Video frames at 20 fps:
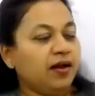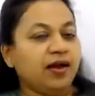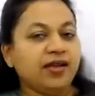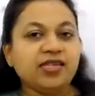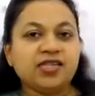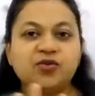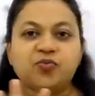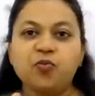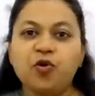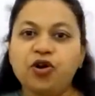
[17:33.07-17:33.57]

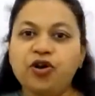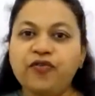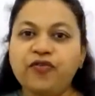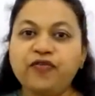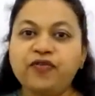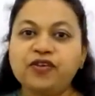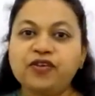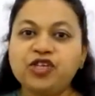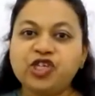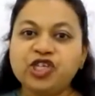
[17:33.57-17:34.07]
it's more of
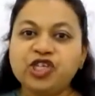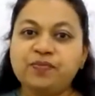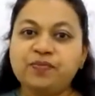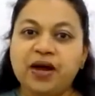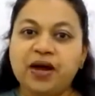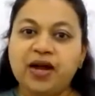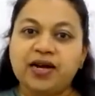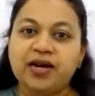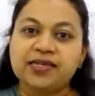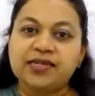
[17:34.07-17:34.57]
question
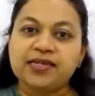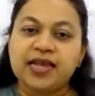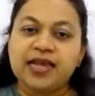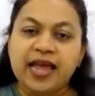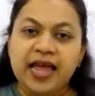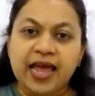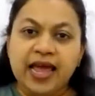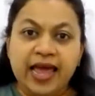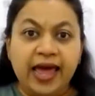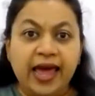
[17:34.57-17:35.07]
marks.
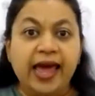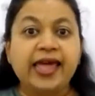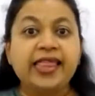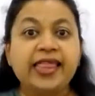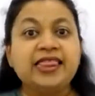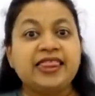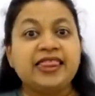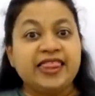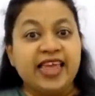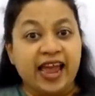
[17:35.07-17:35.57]

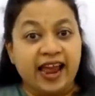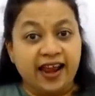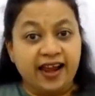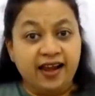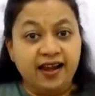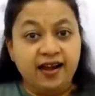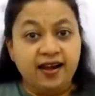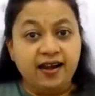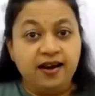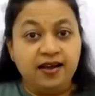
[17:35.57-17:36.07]
And
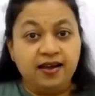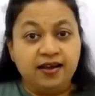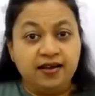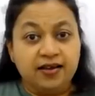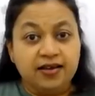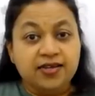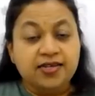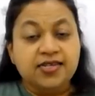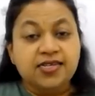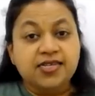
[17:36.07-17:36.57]
then
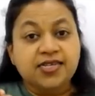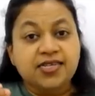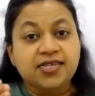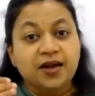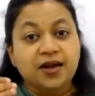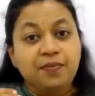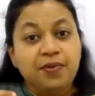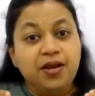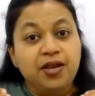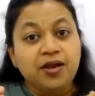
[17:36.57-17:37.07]

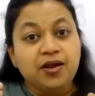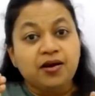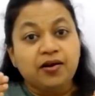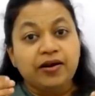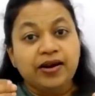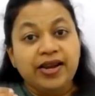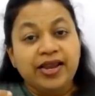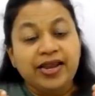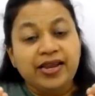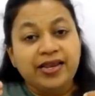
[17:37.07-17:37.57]
some
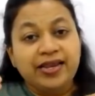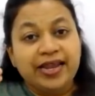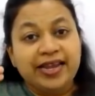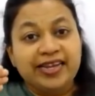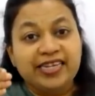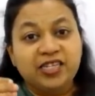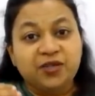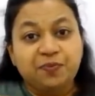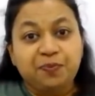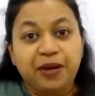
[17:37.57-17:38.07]
learning
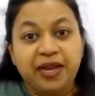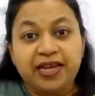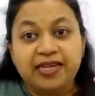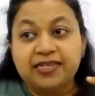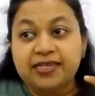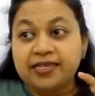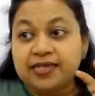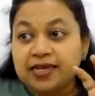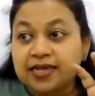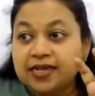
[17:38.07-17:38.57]
takes
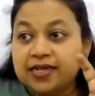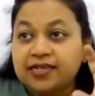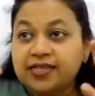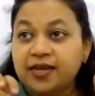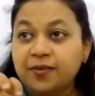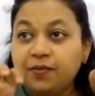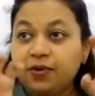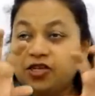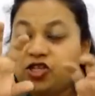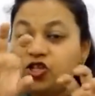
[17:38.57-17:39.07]
place,
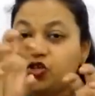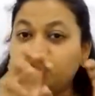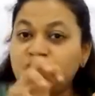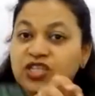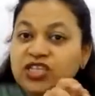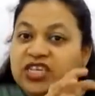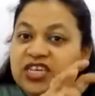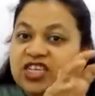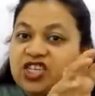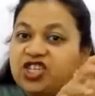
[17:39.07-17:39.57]
some
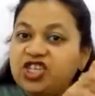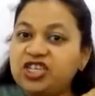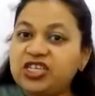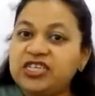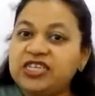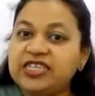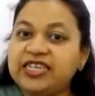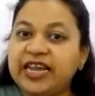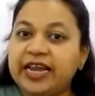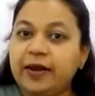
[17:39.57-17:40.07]

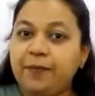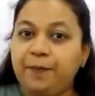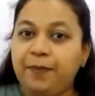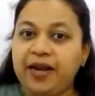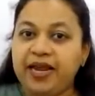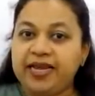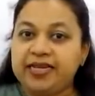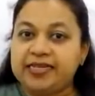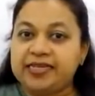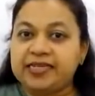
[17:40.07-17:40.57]
associations take
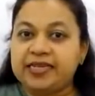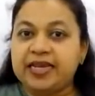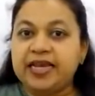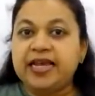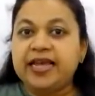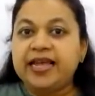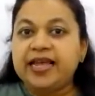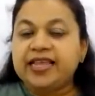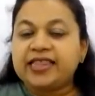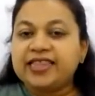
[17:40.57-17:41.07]
place.
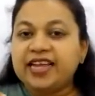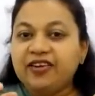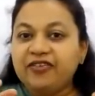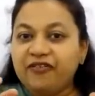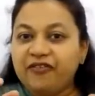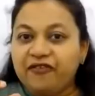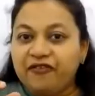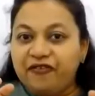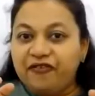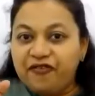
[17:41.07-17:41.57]

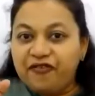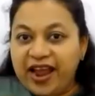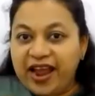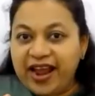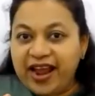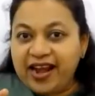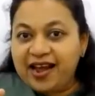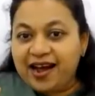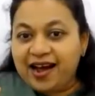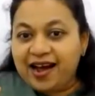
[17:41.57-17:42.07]
That
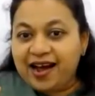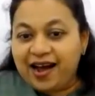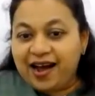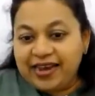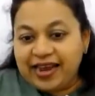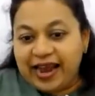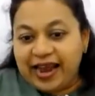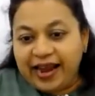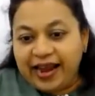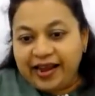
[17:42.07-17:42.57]
when I
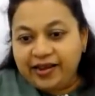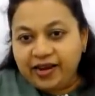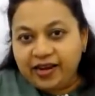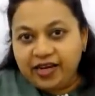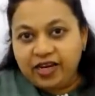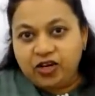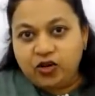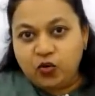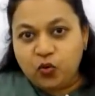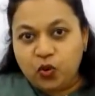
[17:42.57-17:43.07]

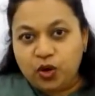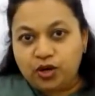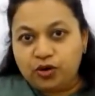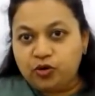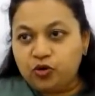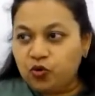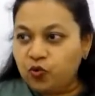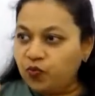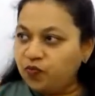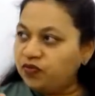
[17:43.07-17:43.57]
enter into
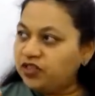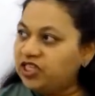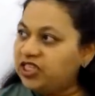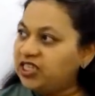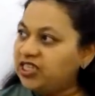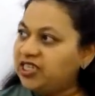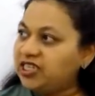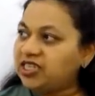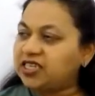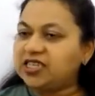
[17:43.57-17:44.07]
a room which
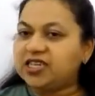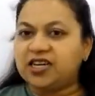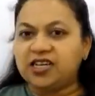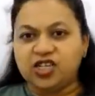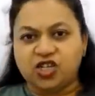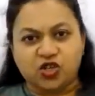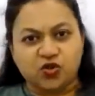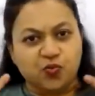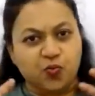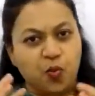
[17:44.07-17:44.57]
is a
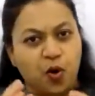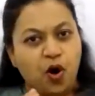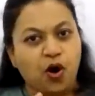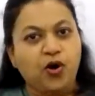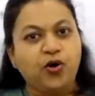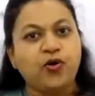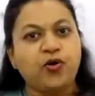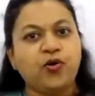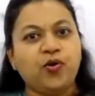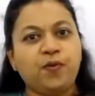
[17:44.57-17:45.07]

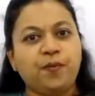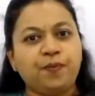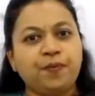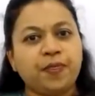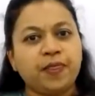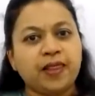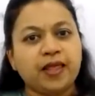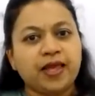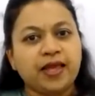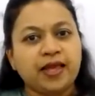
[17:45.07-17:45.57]
small room,